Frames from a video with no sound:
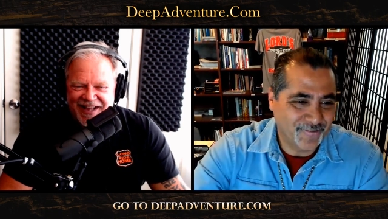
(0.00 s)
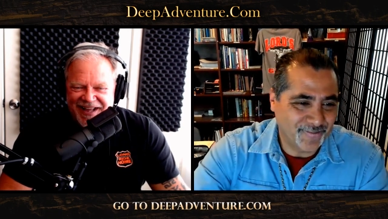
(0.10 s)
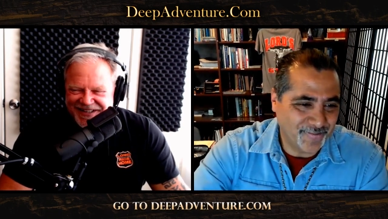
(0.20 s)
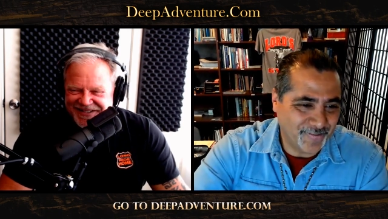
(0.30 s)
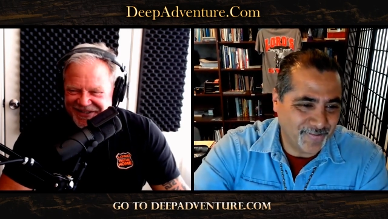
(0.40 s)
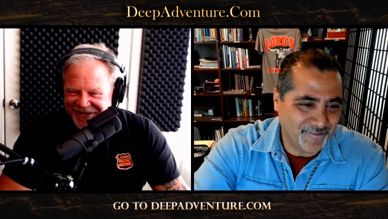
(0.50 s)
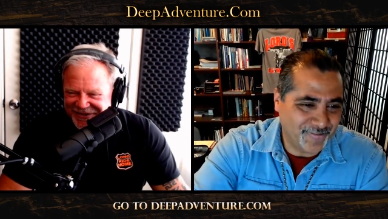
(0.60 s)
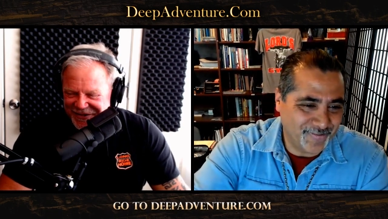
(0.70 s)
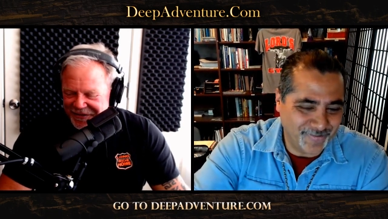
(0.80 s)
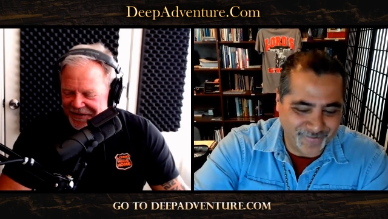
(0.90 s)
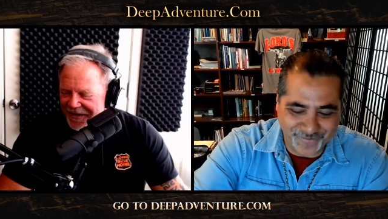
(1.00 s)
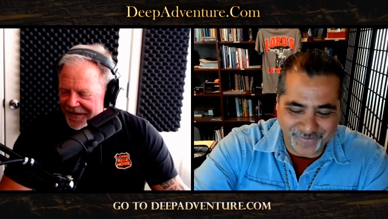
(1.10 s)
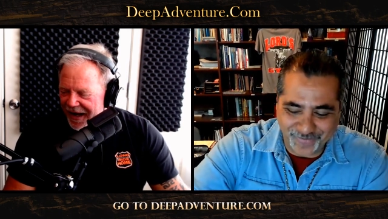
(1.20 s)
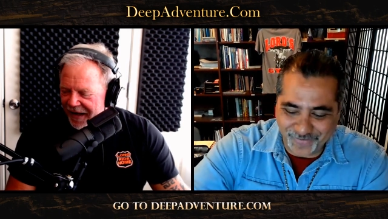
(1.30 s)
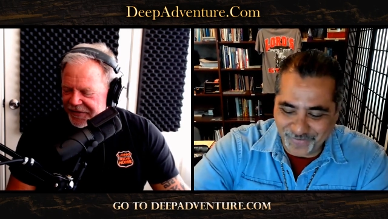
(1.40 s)
Speaker 1: that. You know, so
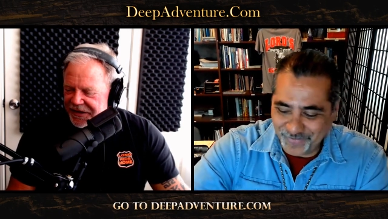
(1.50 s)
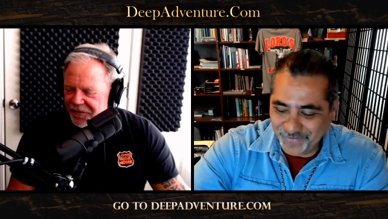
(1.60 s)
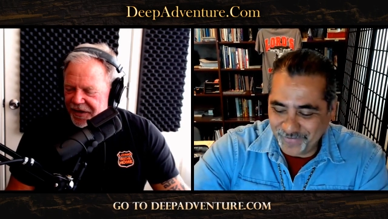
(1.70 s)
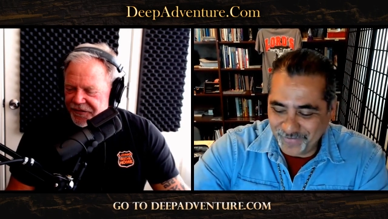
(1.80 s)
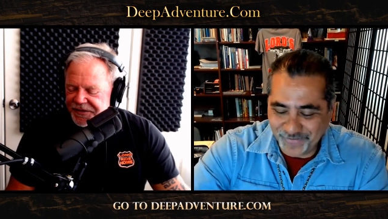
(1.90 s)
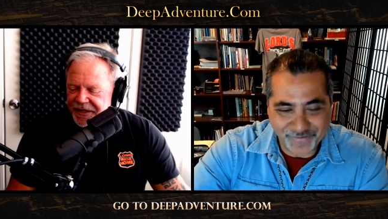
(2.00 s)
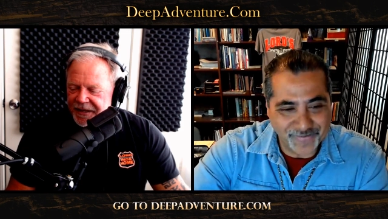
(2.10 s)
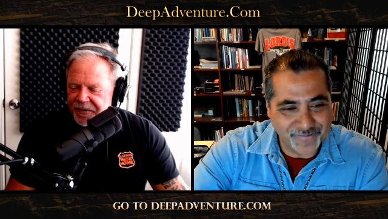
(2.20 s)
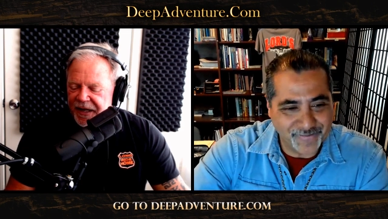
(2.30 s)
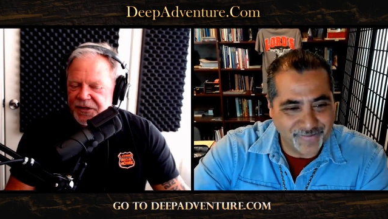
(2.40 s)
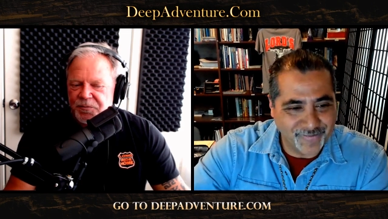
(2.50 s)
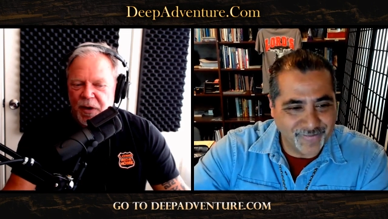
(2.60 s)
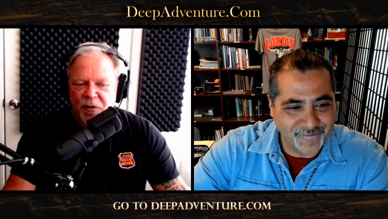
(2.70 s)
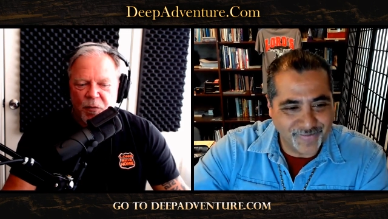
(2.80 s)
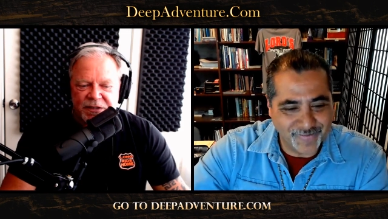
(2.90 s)
obviously we're on the same page.
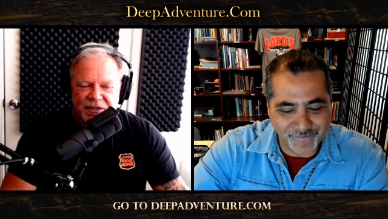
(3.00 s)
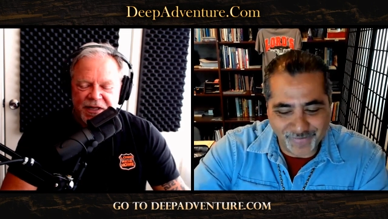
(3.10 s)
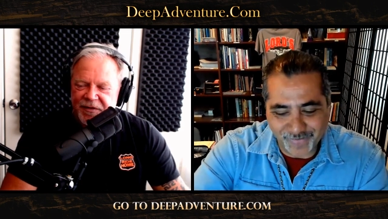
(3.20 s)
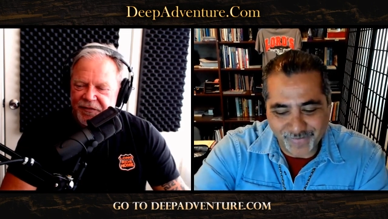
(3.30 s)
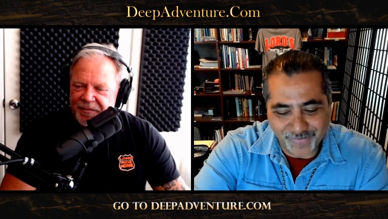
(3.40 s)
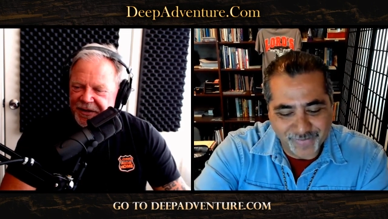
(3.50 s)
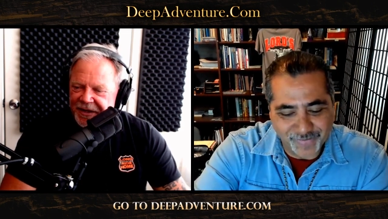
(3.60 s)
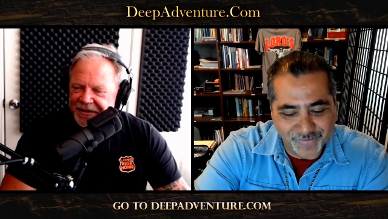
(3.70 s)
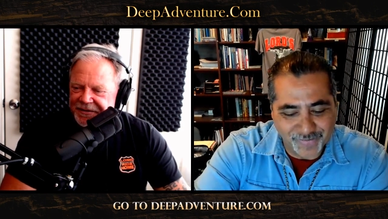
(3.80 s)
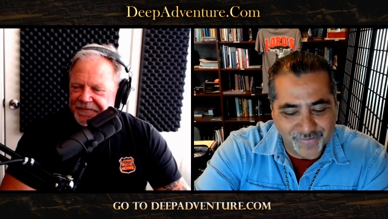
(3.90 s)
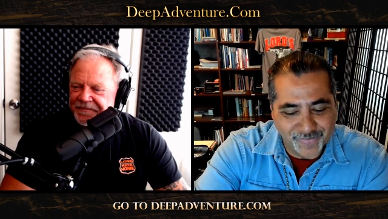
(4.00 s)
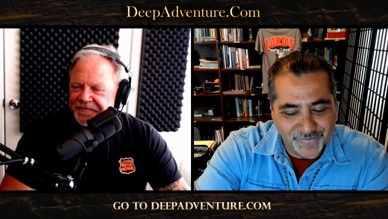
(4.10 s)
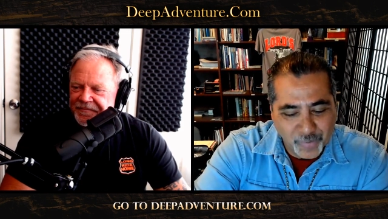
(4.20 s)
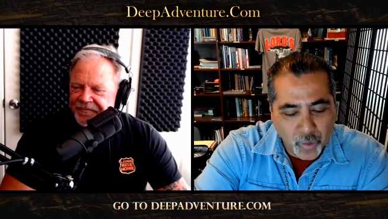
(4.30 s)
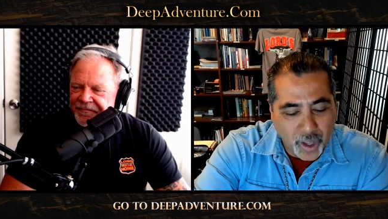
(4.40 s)
By the way, what's the name of your book?
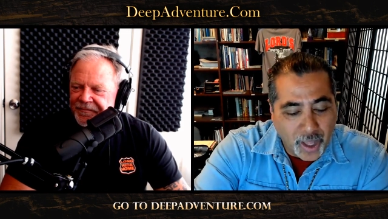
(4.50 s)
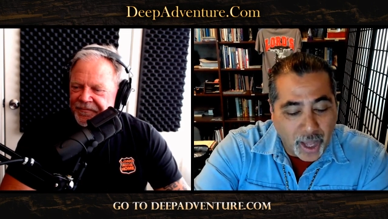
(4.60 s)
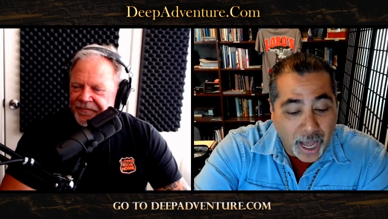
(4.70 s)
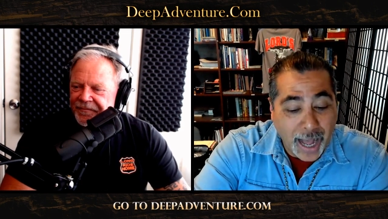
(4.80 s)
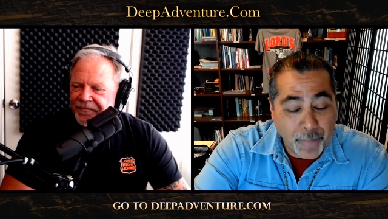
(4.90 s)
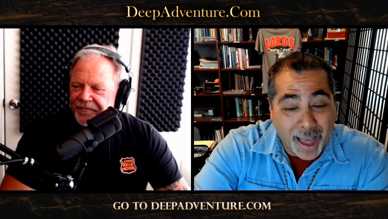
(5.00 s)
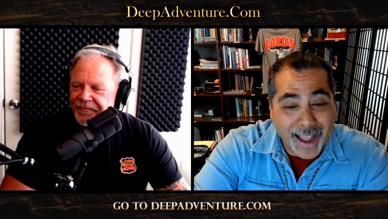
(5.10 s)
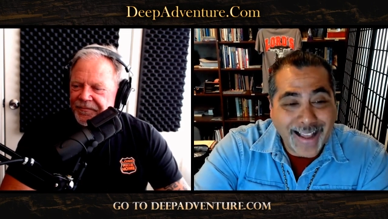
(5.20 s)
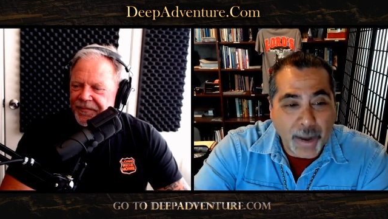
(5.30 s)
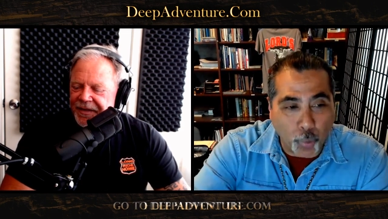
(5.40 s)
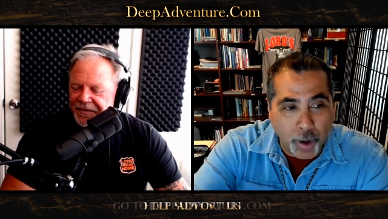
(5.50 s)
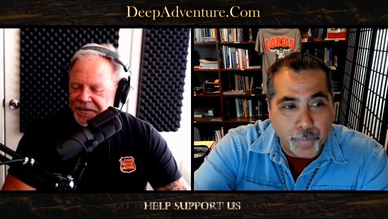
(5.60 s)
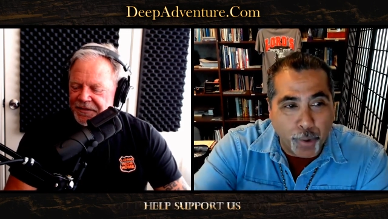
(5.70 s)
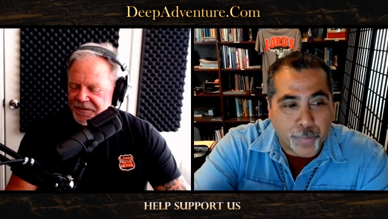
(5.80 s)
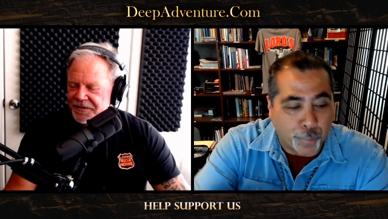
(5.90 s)
Speaker 2: Uh, I got one
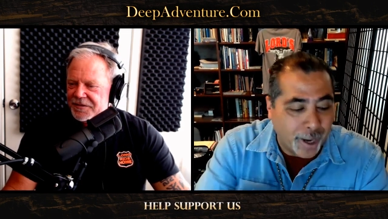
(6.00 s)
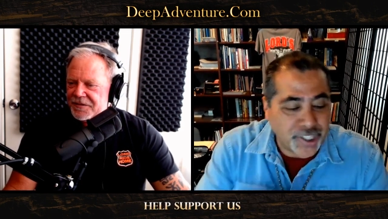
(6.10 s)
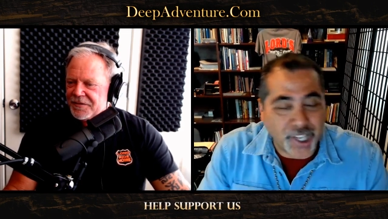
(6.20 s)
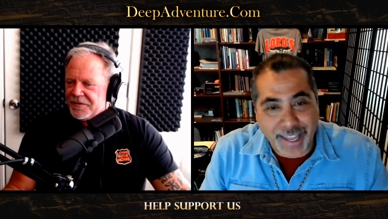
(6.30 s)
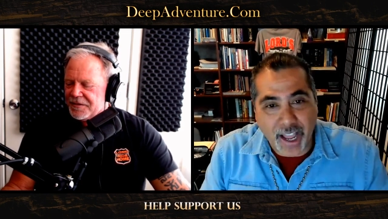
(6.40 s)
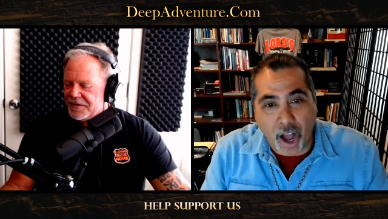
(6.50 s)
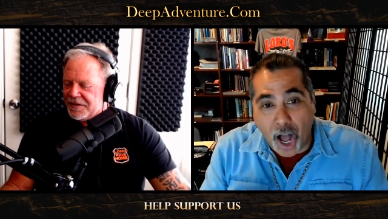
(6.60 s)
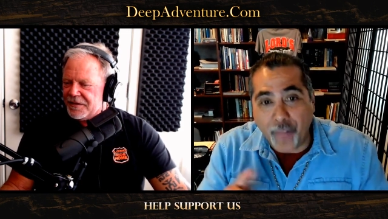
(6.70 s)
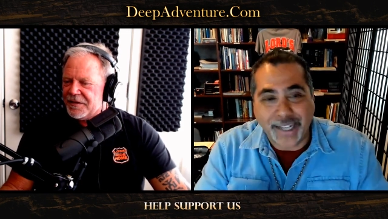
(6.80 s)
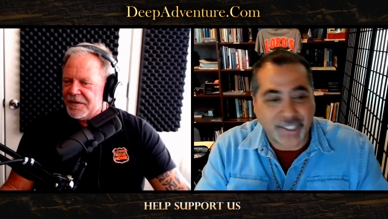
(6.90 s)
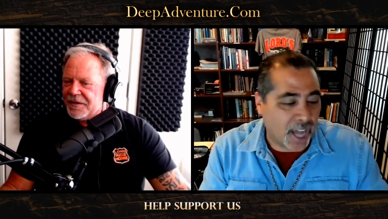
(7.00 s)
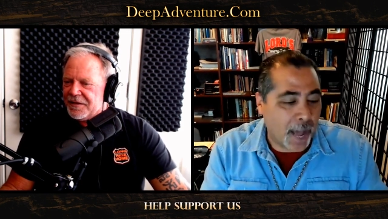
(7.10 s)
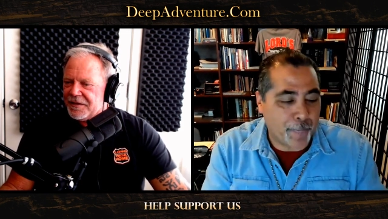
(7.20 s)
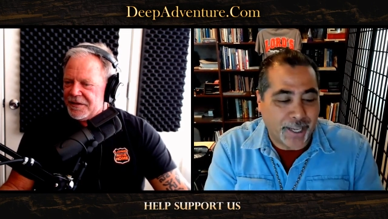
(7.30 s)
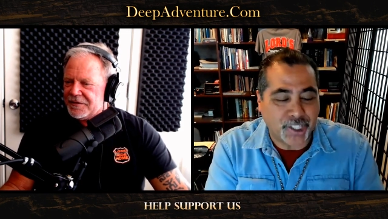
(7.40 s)
book presently on that
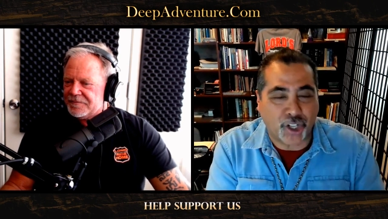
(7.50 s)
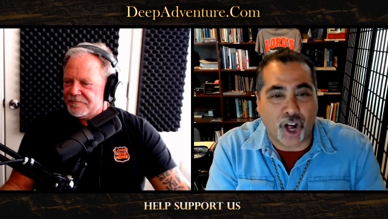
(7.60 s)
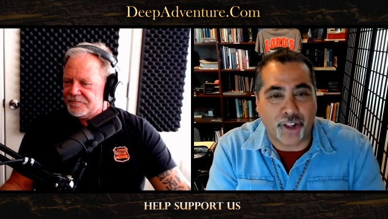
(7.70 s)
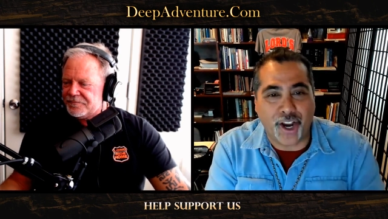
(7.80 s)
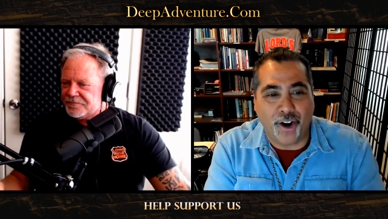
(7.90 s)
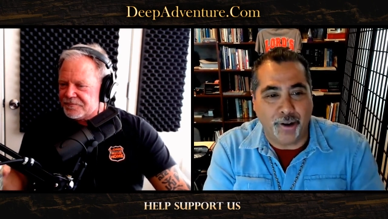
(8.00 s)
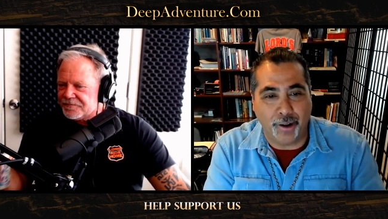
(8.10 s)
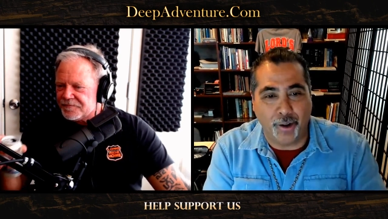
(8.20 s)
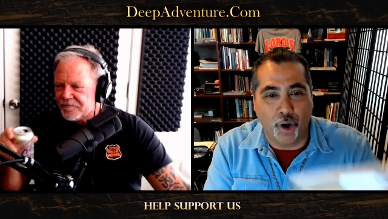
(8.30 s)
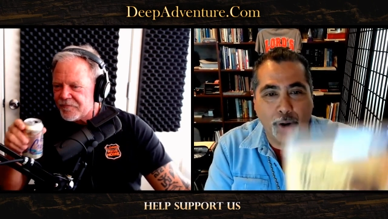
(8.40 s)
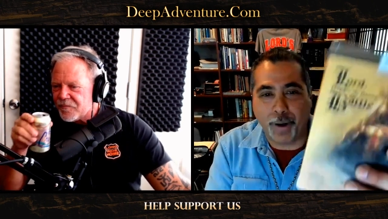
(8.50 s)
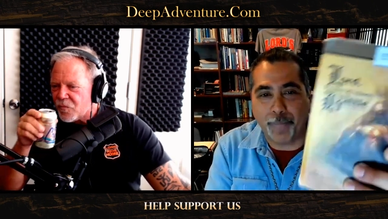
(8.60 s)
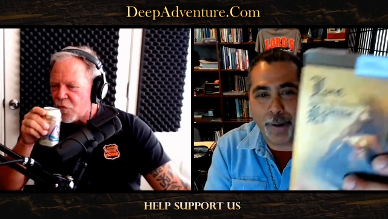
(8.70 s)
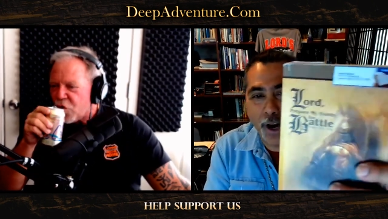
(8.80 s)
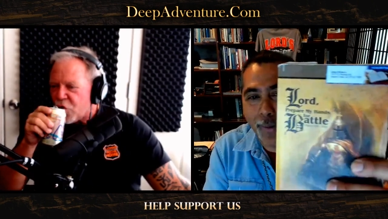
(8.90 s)
topic. It's called Here, Lord,
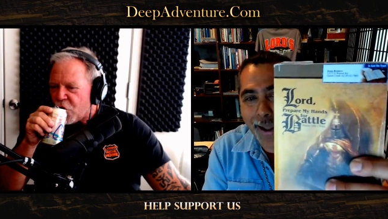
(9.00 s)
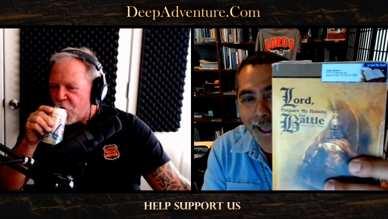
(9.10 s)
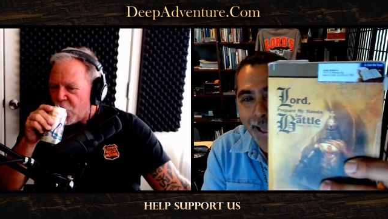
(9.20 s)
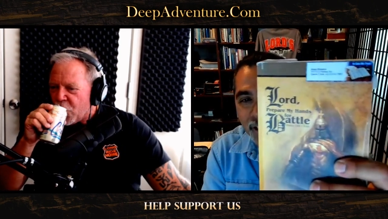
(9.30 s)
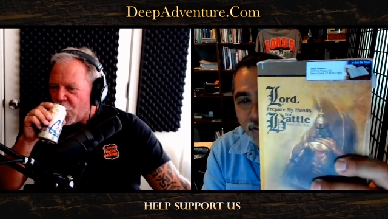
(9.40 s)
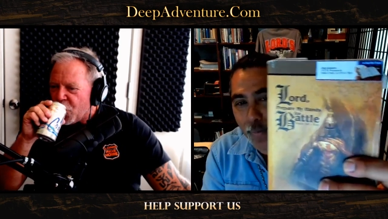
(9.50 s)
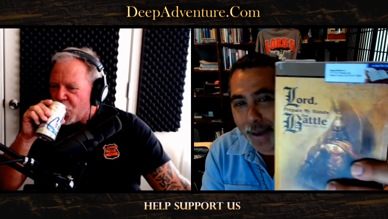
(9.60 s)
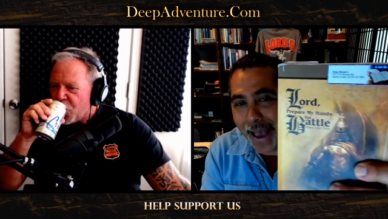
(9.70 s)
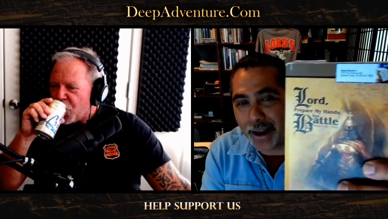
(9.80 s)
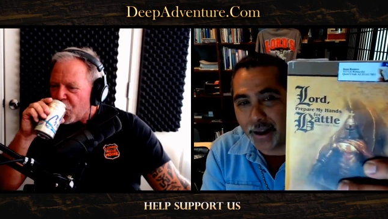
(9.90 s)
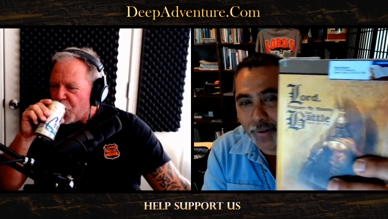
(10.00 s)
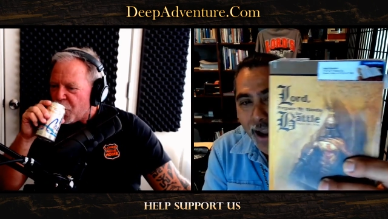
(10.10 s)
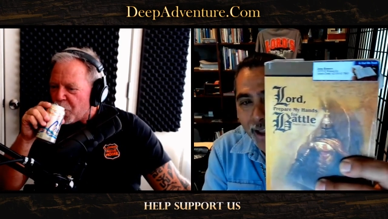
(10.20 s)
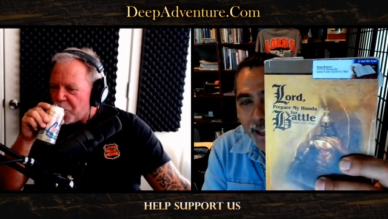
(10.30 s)
Prepare My Hands for Battle, right